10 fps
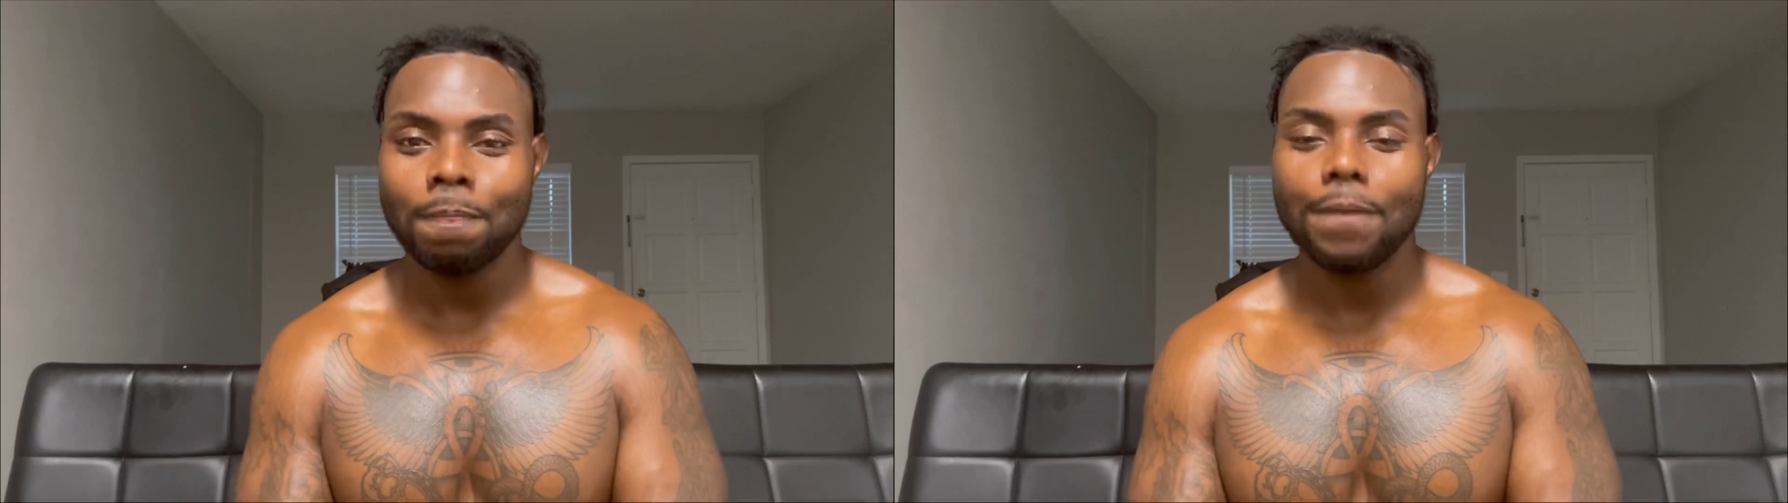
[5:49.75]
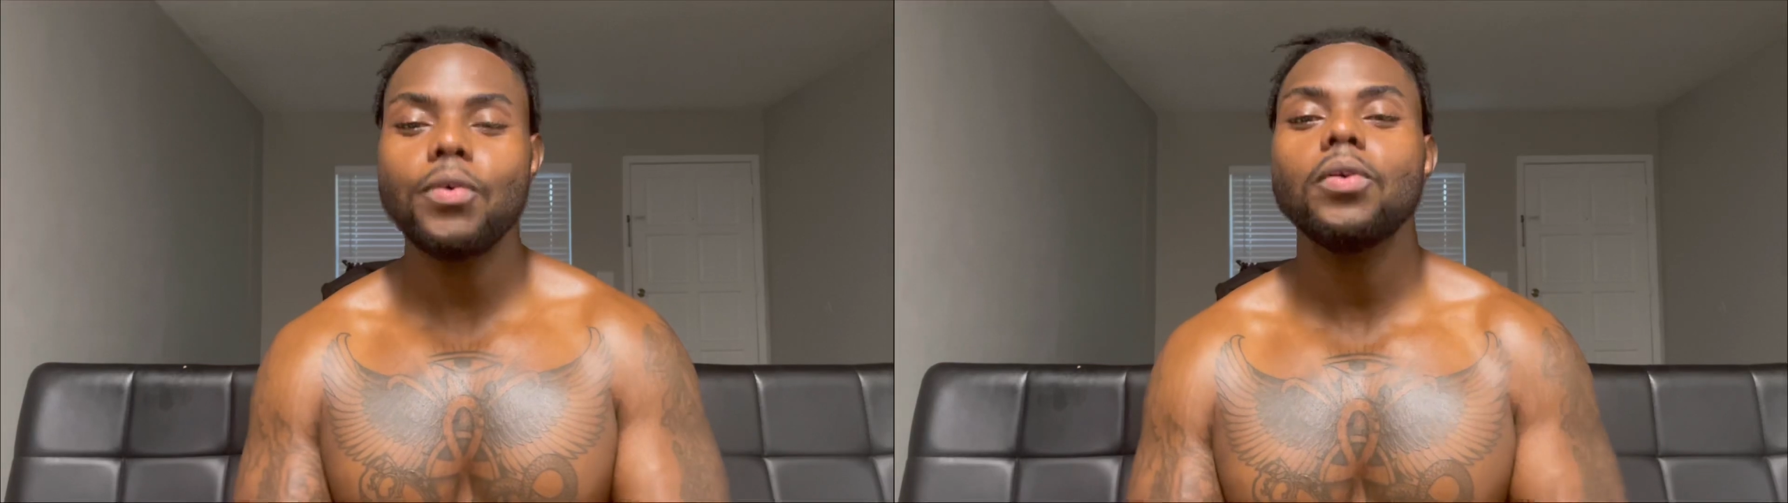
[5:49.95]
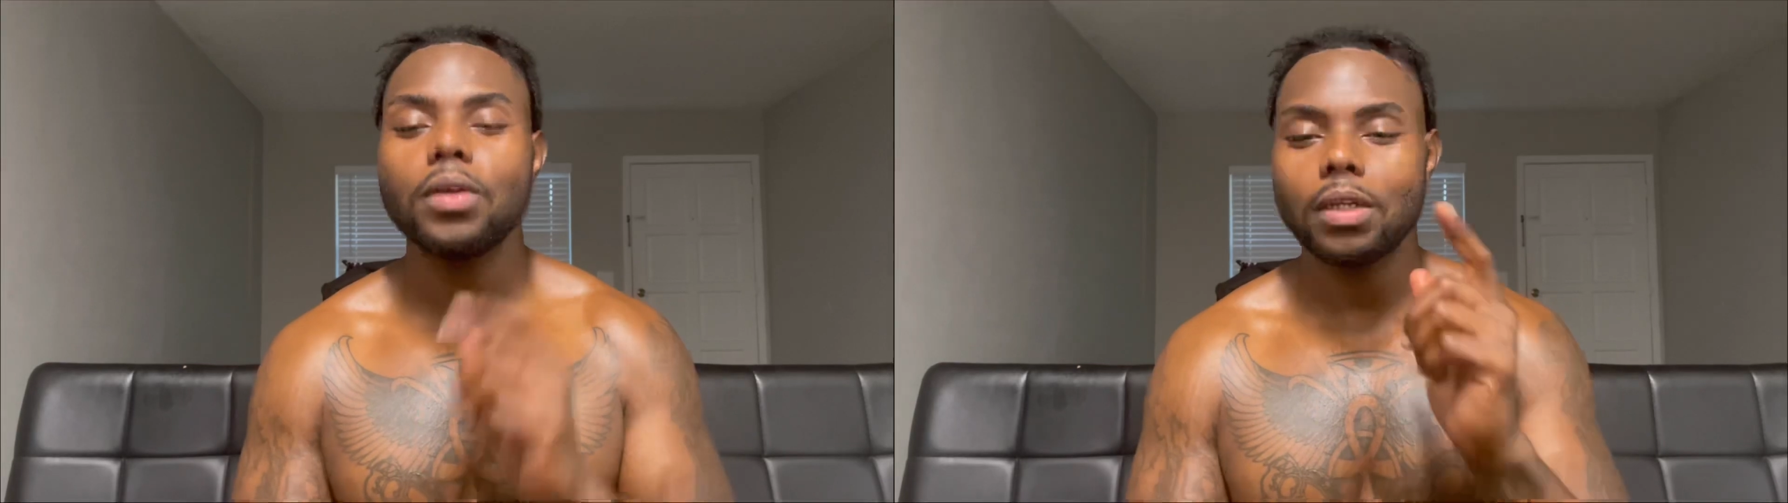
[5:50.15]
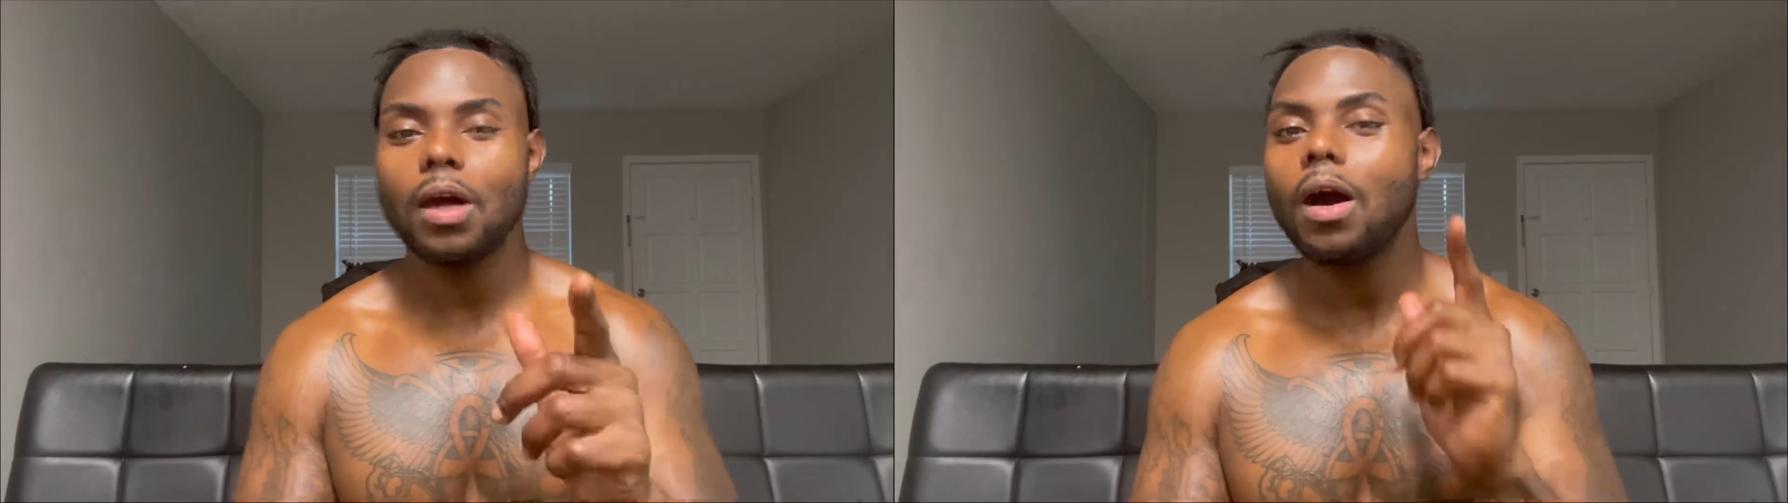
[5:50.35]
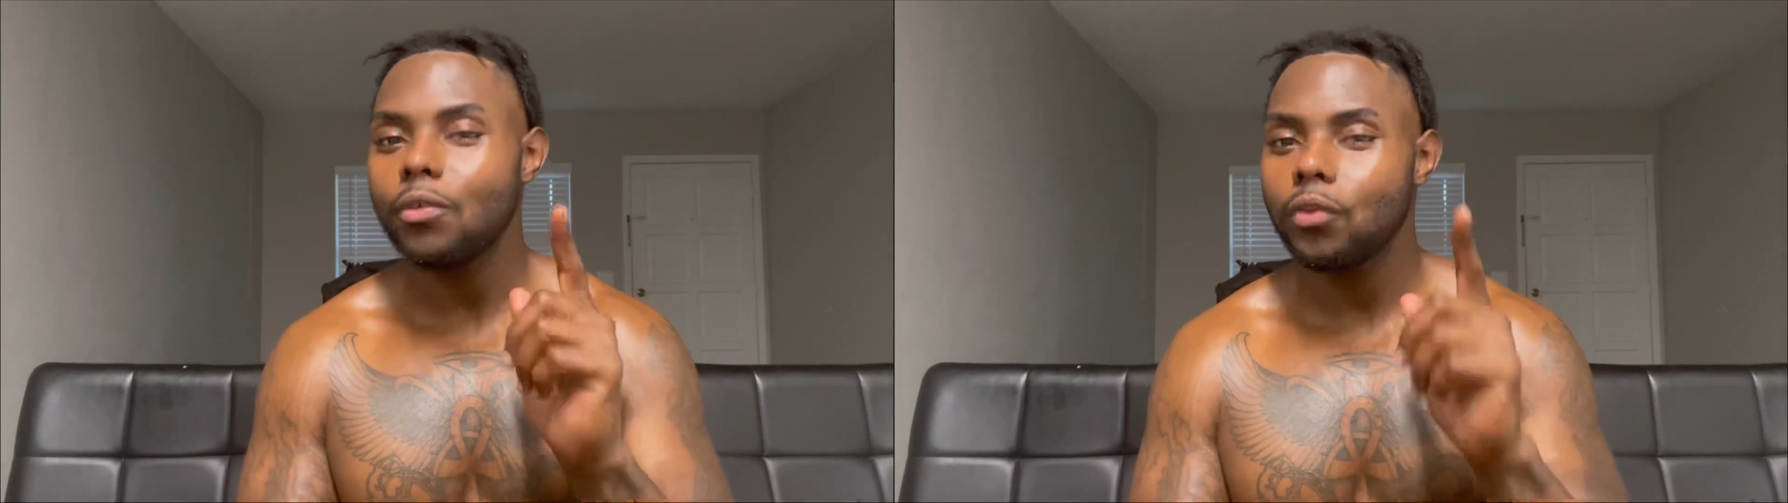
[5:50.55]
You can look in the
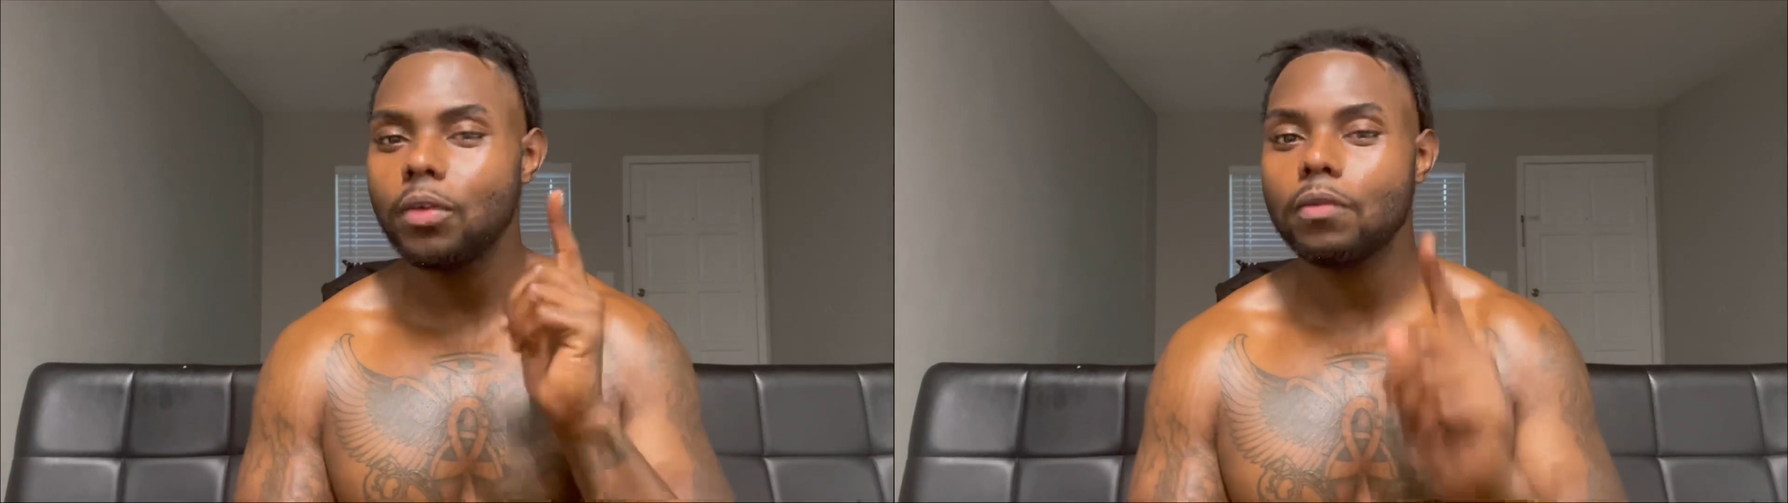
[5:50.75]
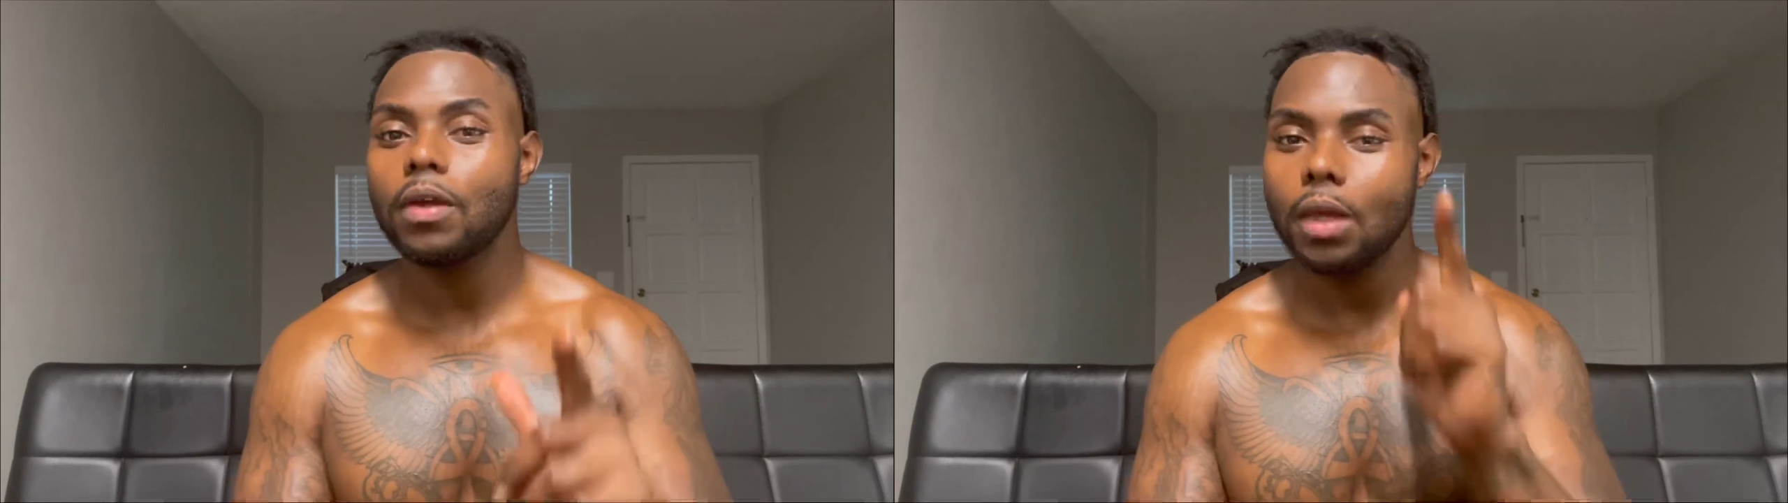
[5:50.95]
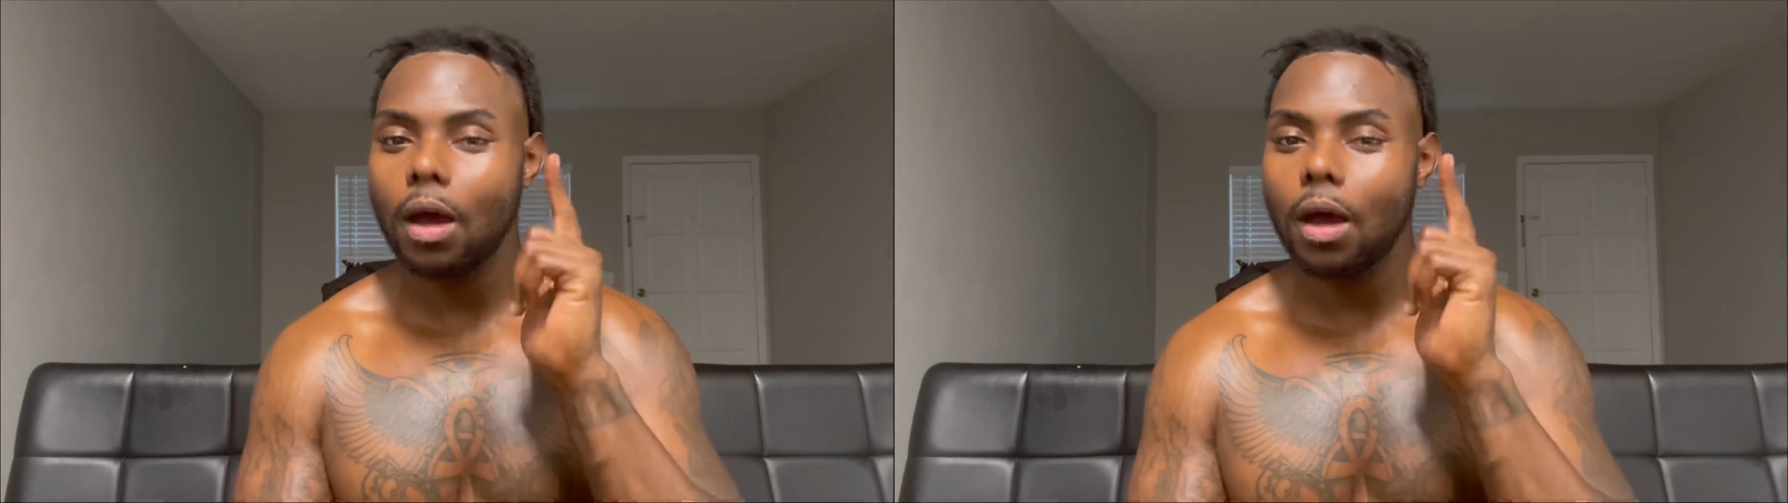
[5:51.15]
honestly took